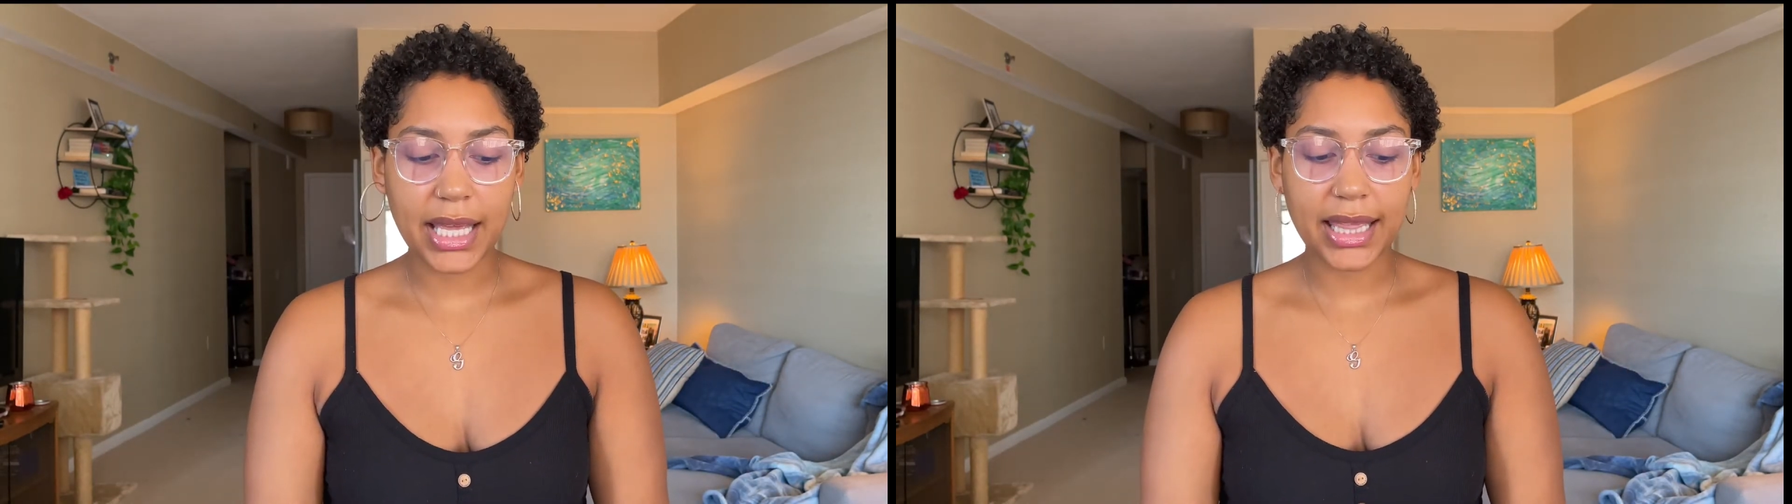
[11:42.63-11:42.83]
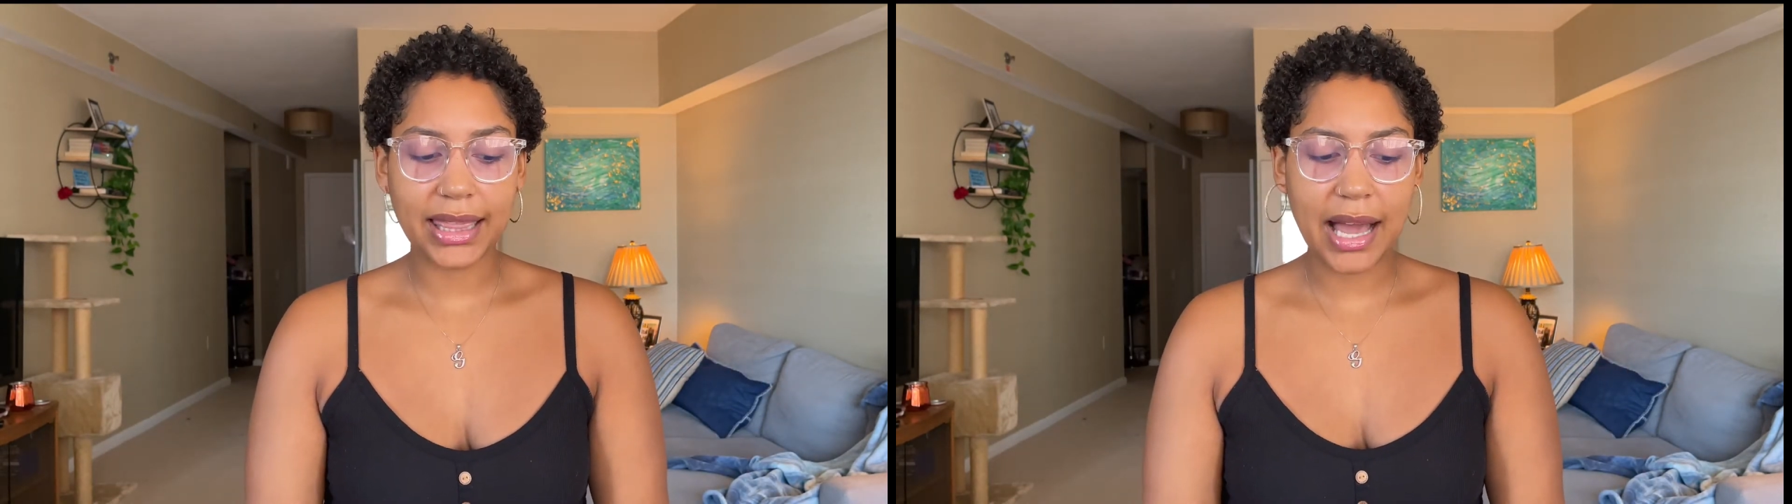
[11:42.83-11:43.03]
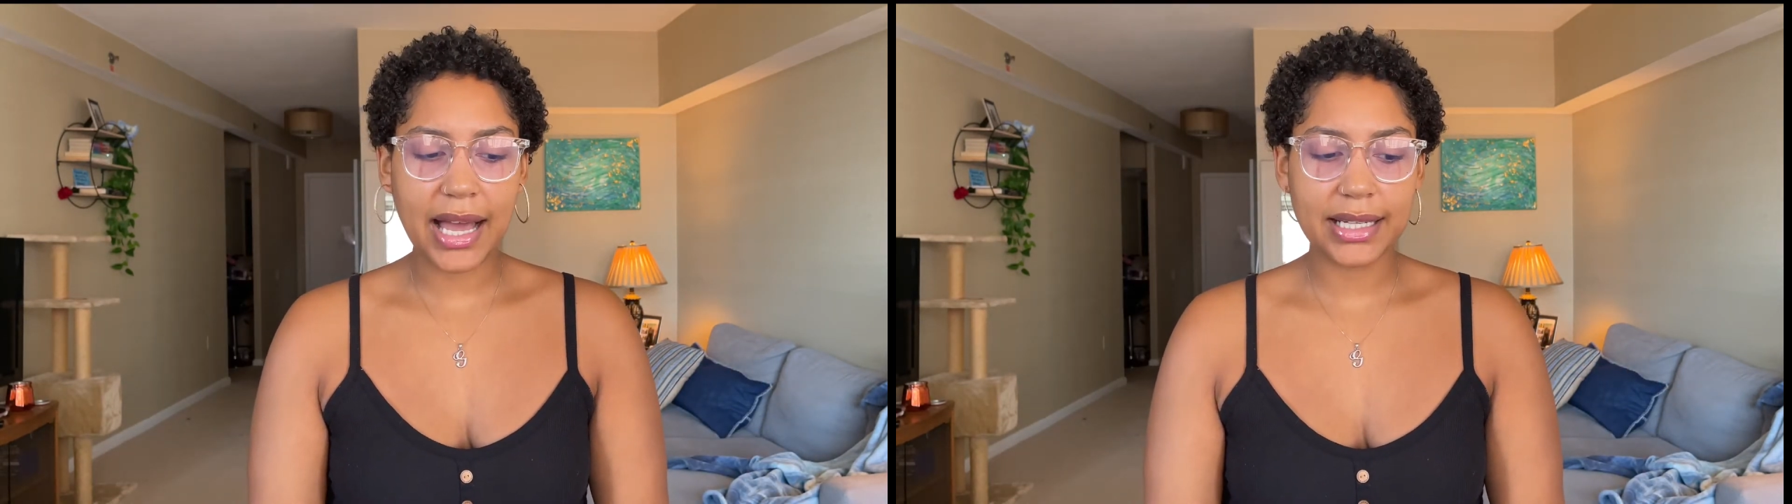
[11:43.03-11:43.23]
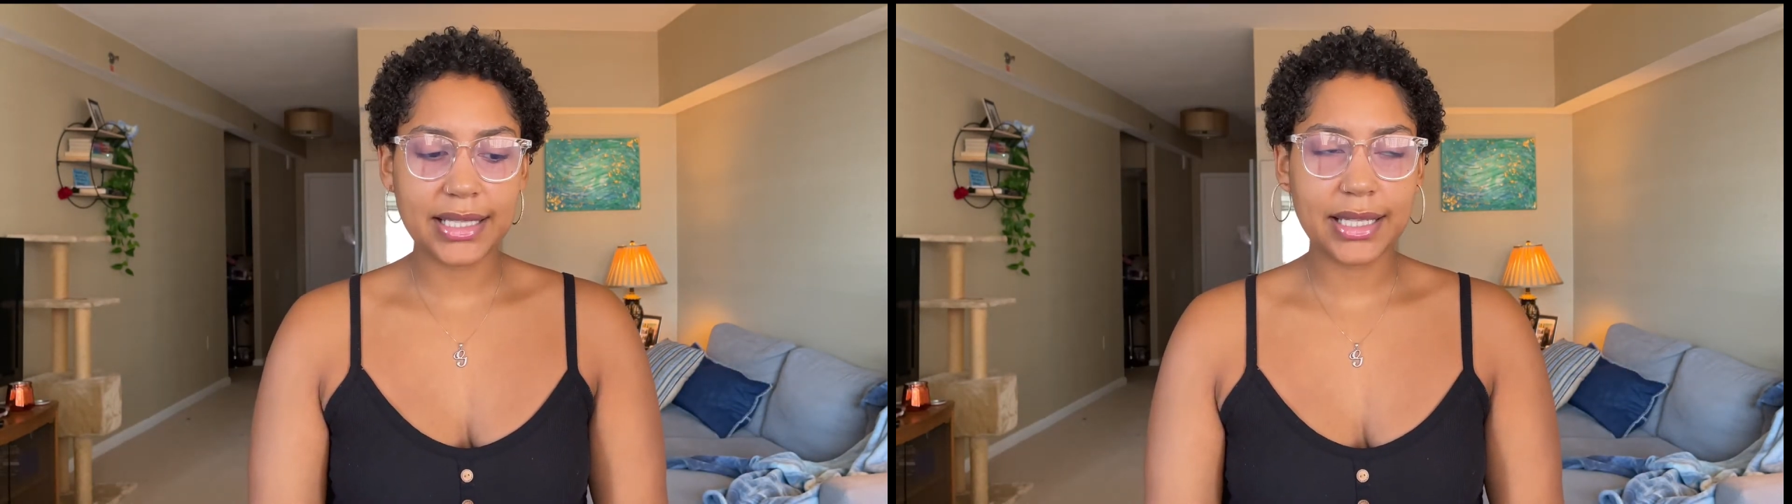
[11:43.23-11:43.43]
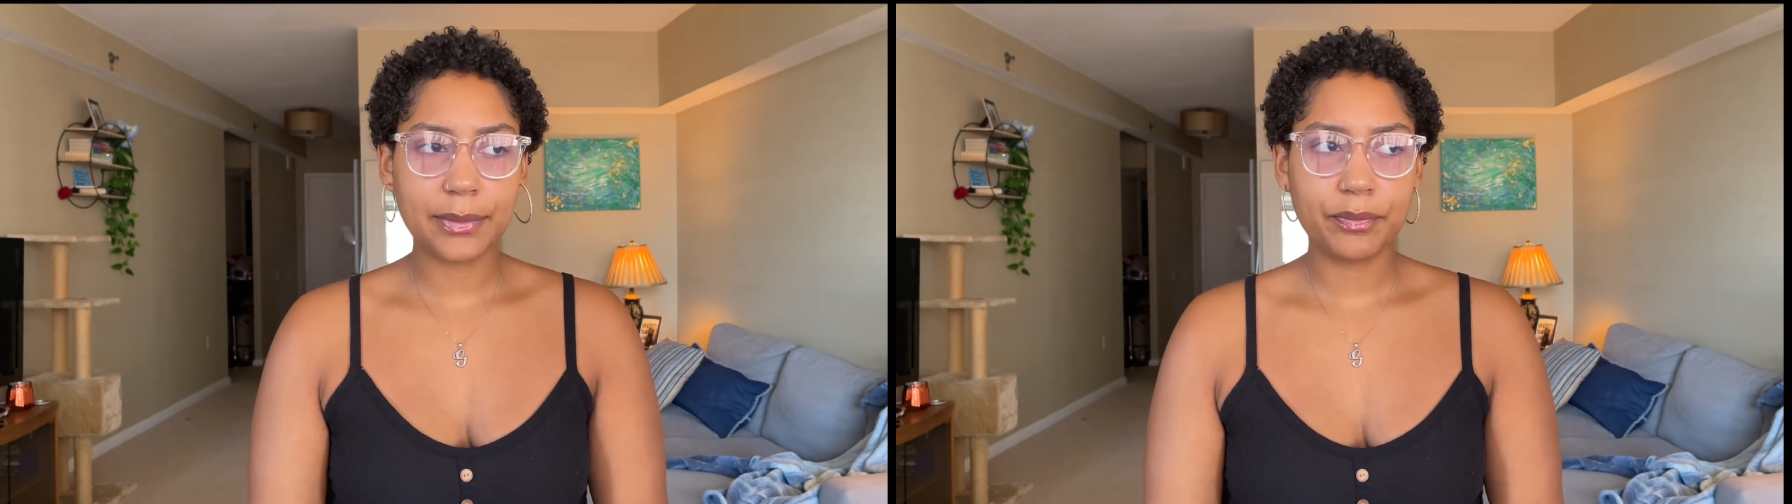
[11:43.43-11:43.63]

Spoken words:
that